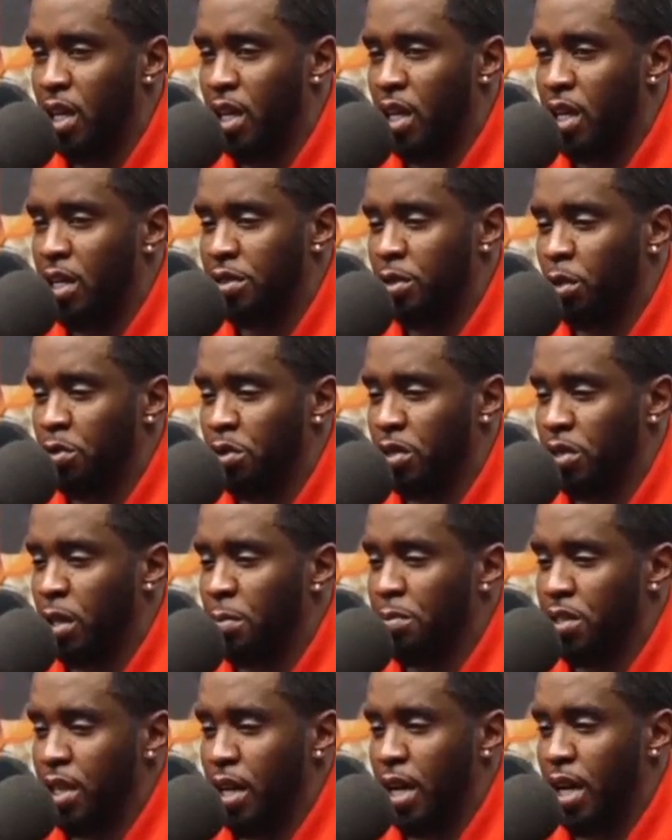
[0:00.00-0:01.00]
And so
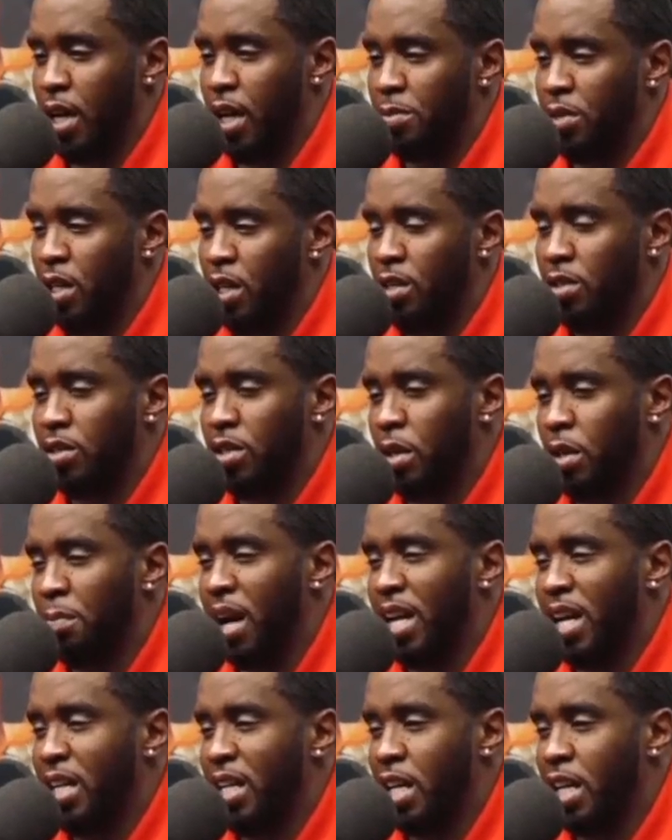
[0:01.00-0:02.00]
sometimes
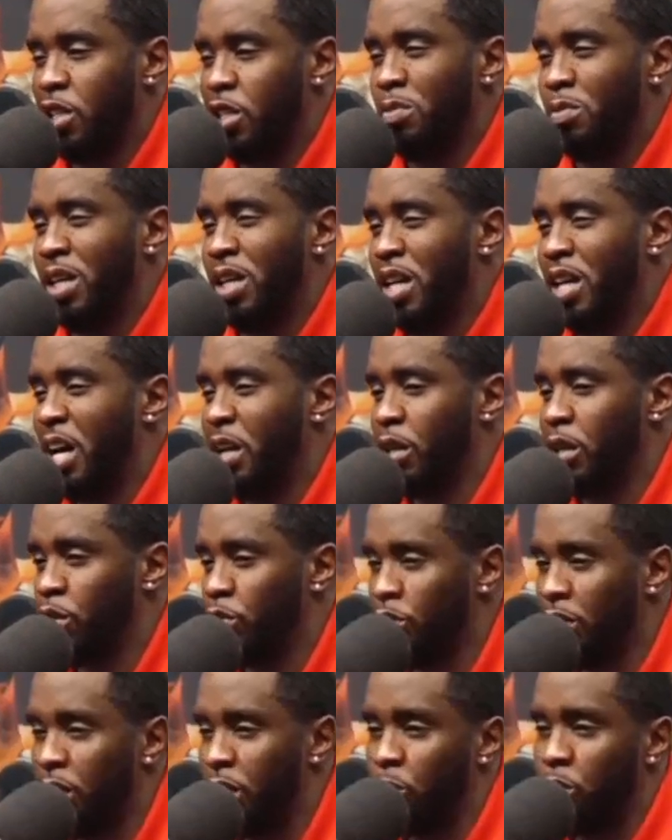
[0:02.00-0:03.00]
somebody that you may not
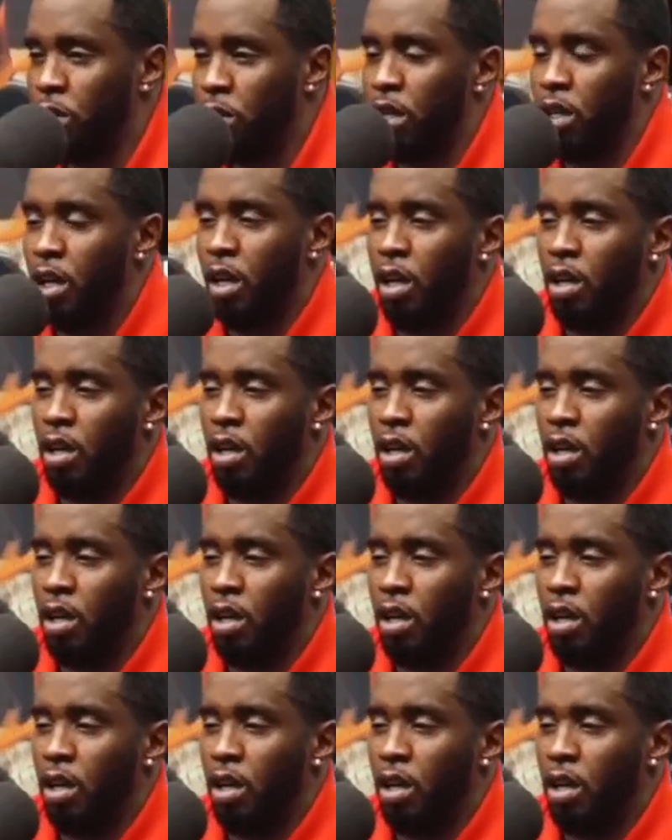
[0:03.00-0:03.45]
agree with.